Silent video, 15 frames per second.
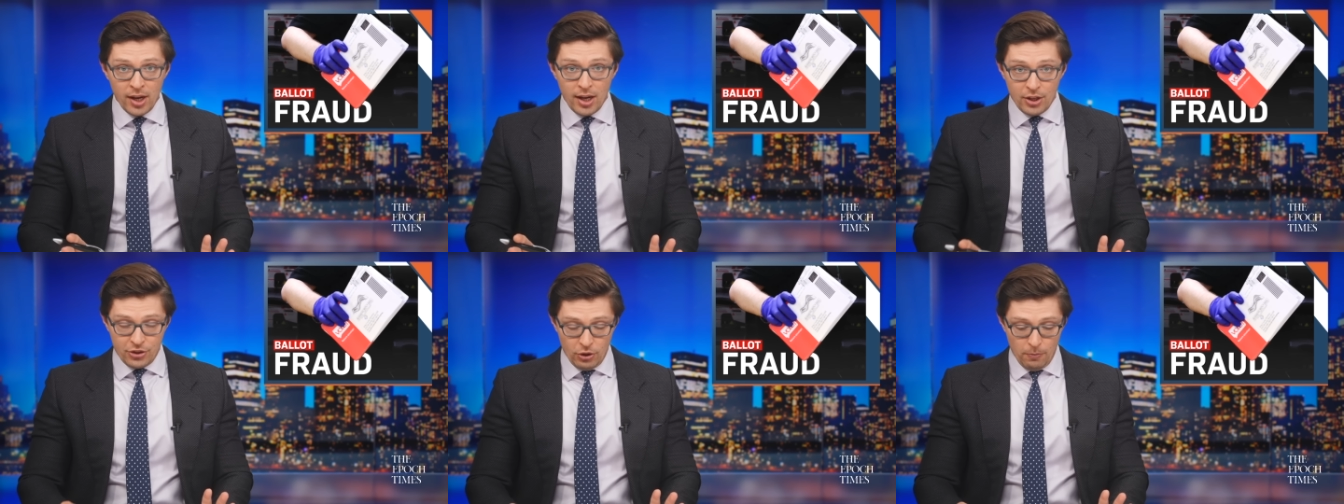
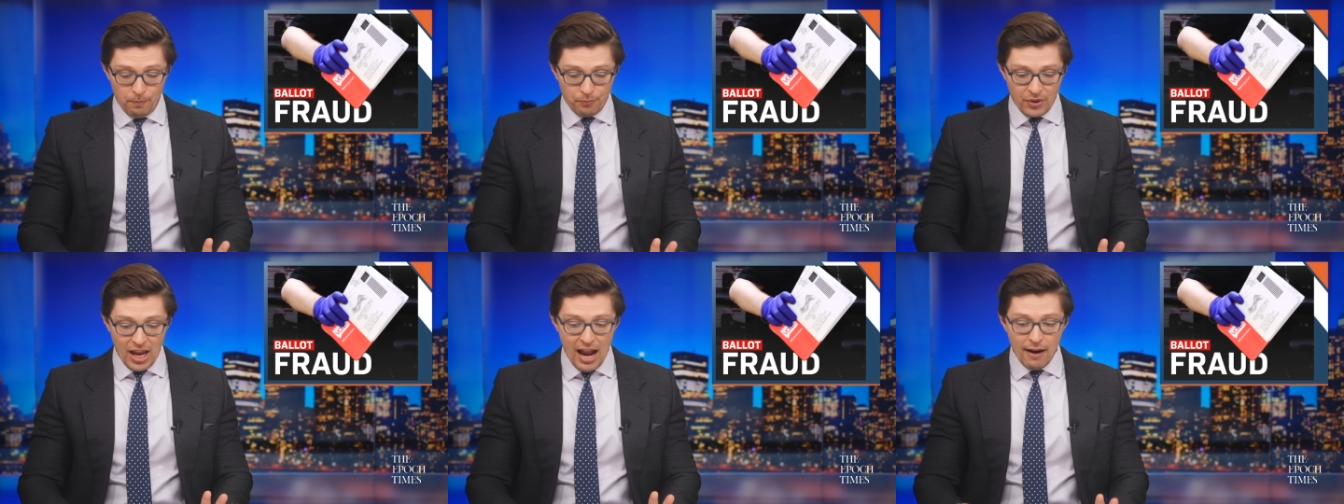And so
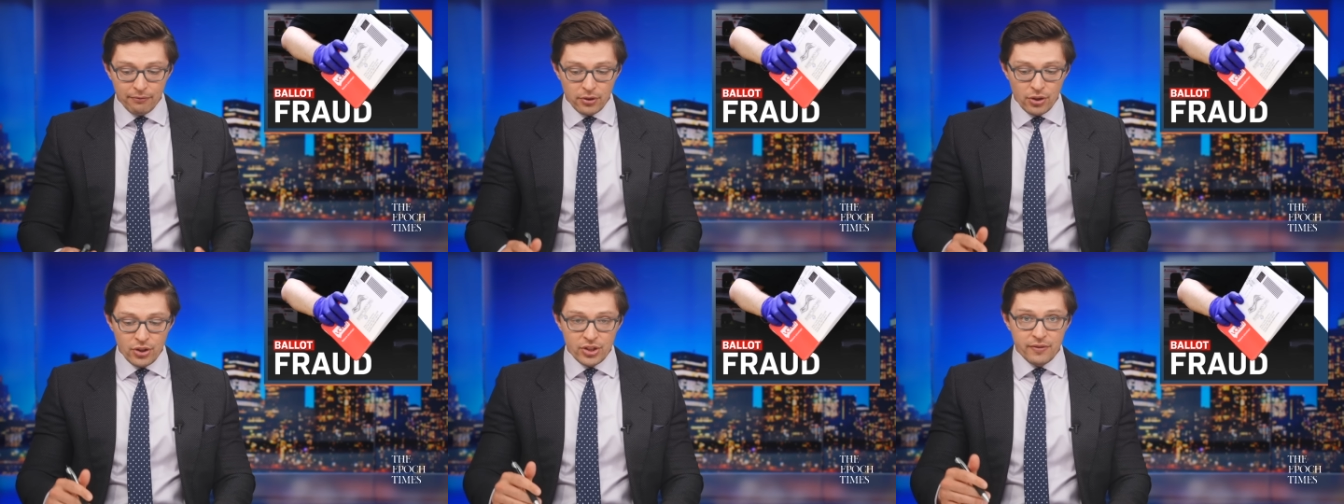
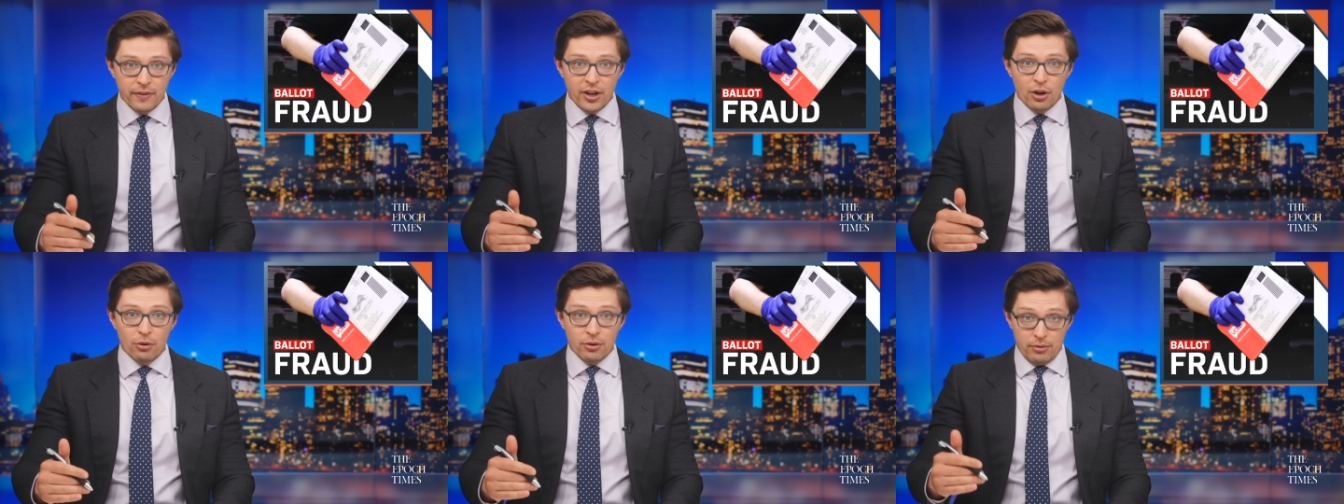after this
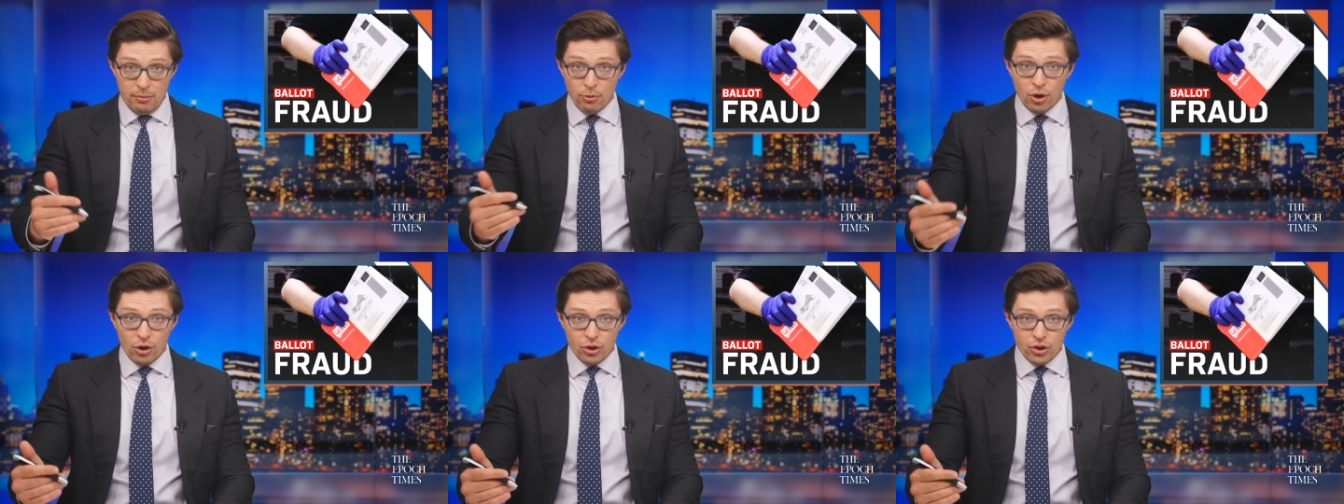video
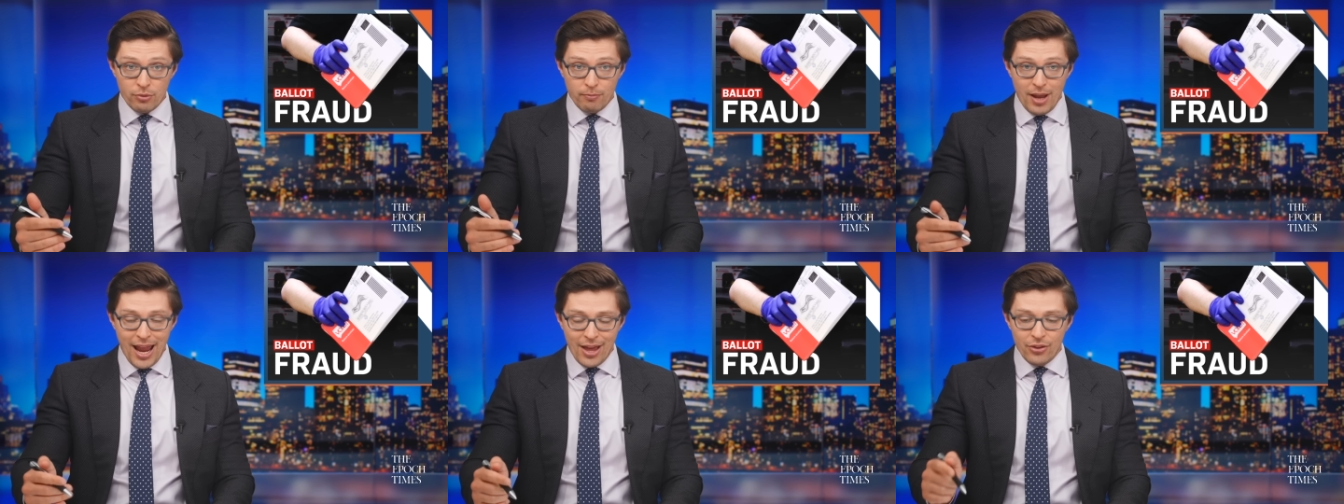emerged
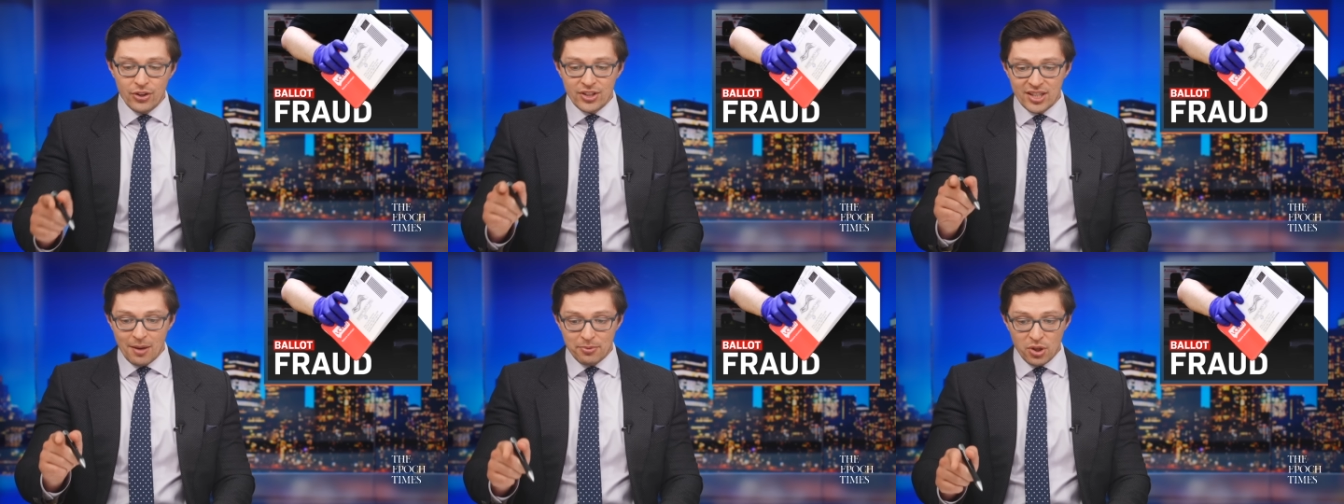and the
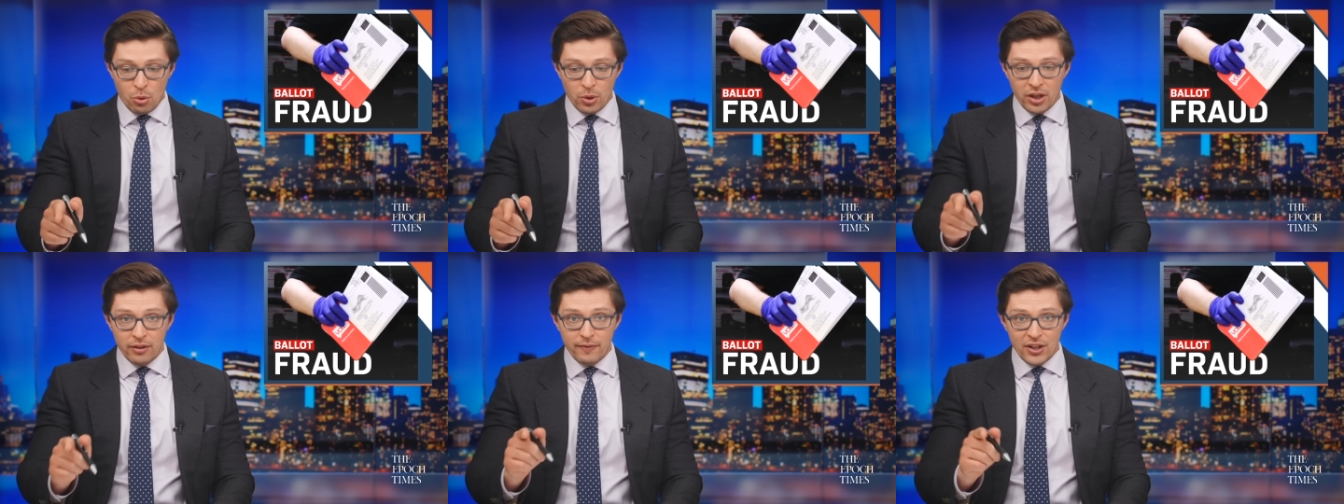
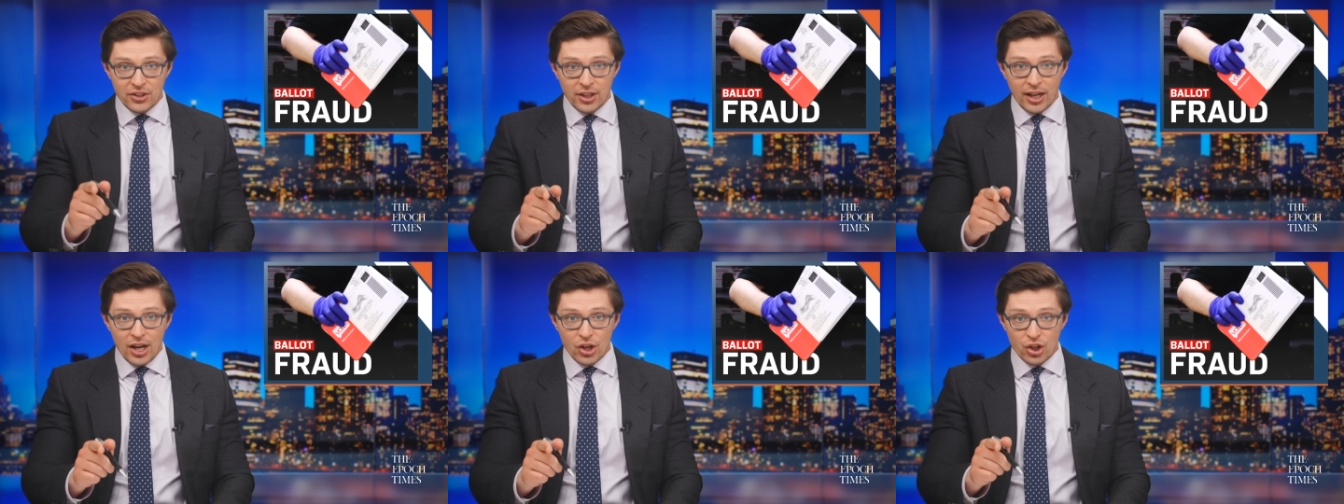subsequent
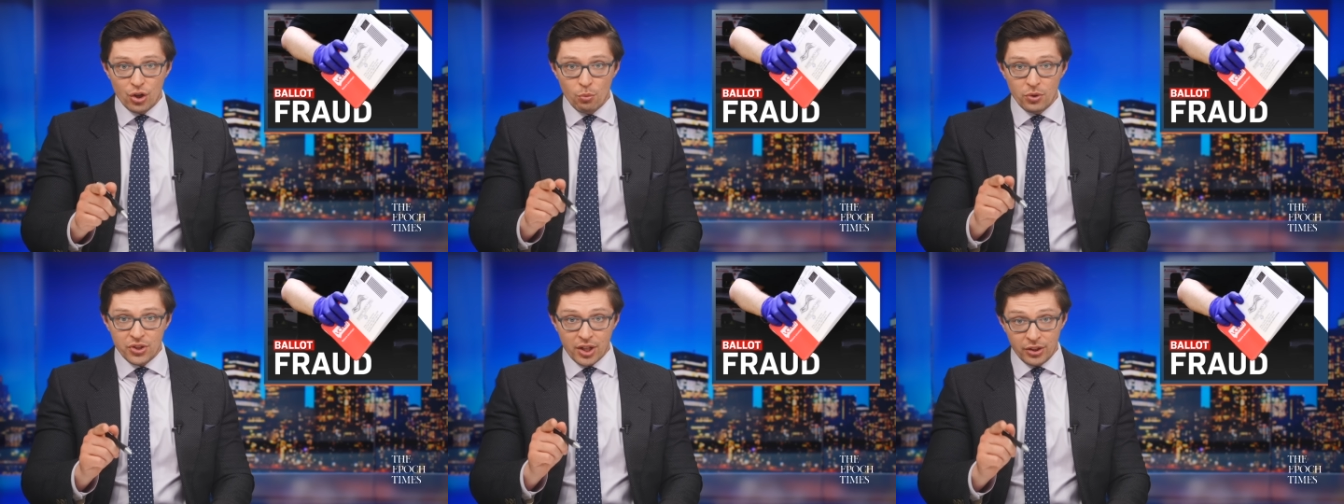
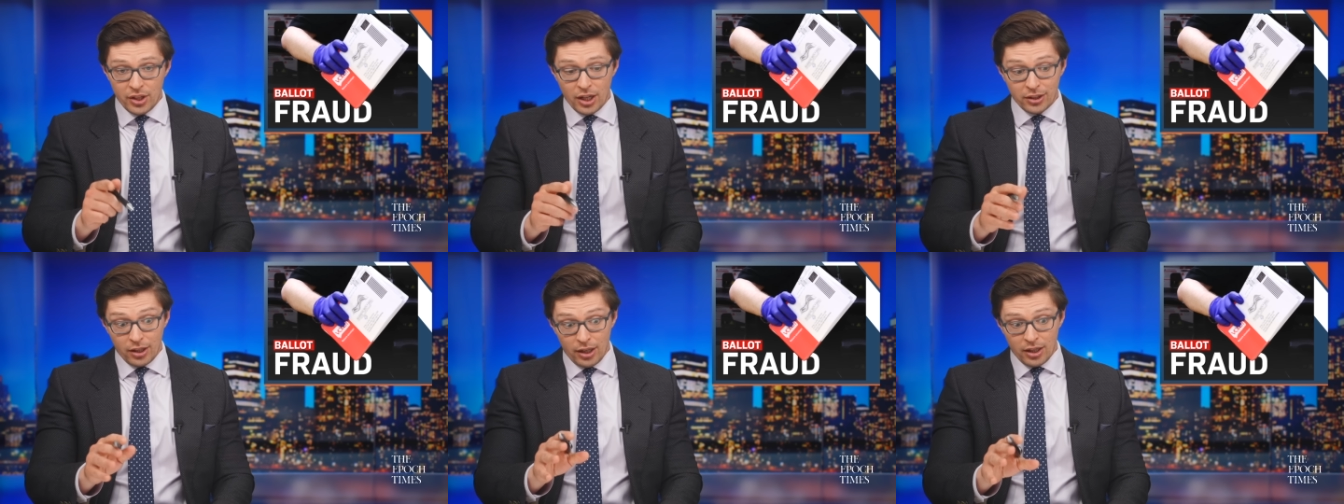investigation was
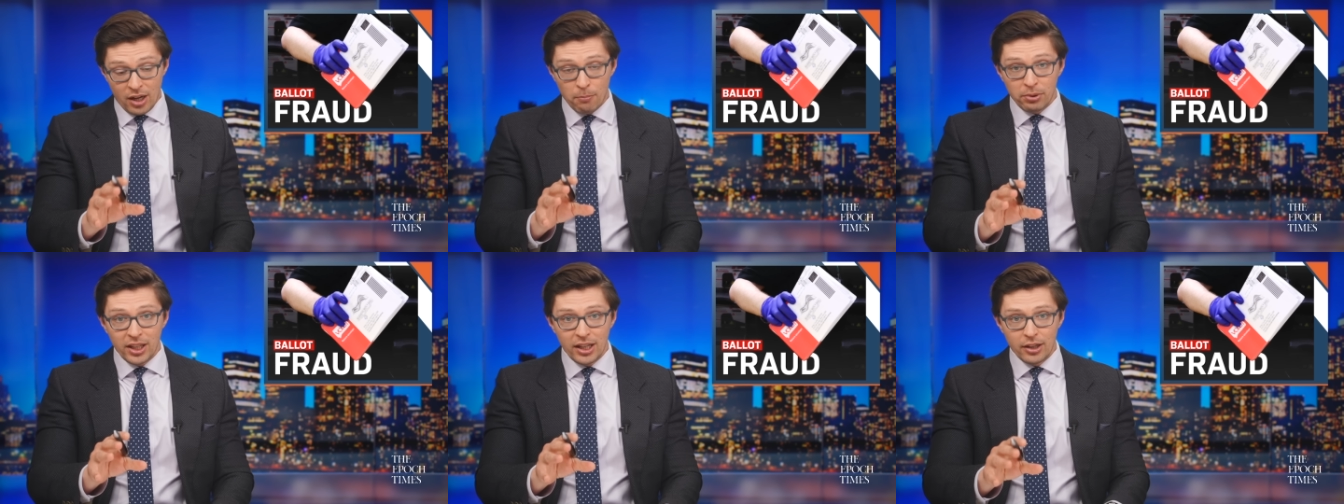conducted and
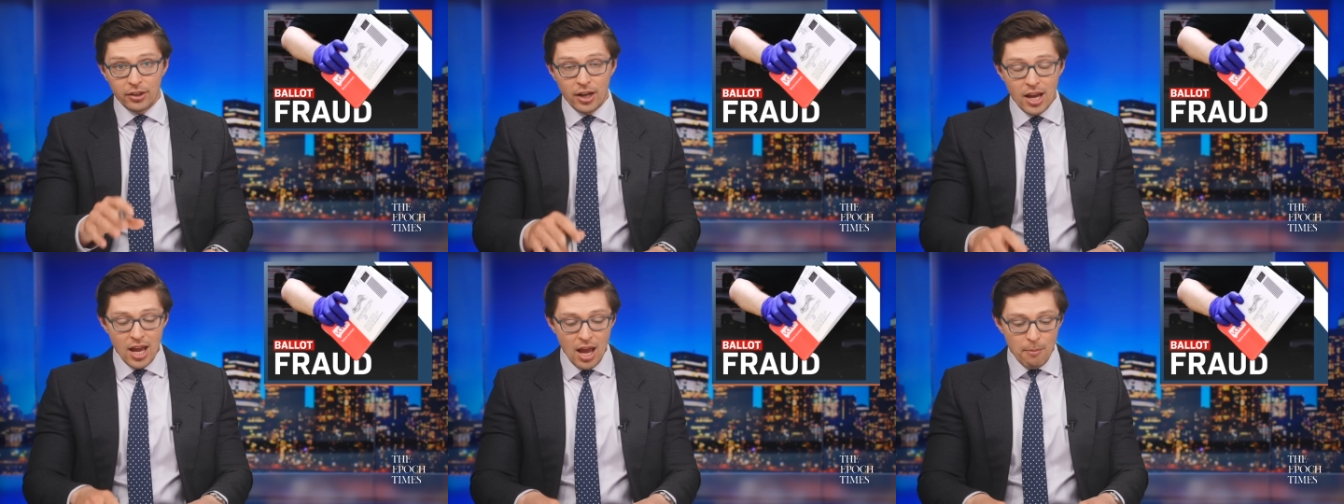completed,
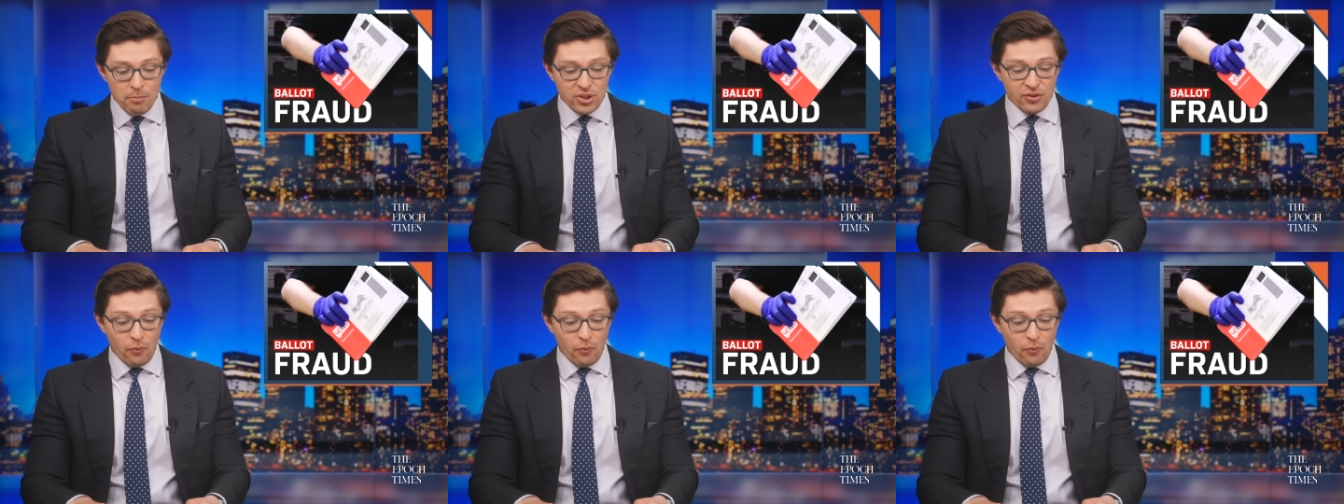Ms.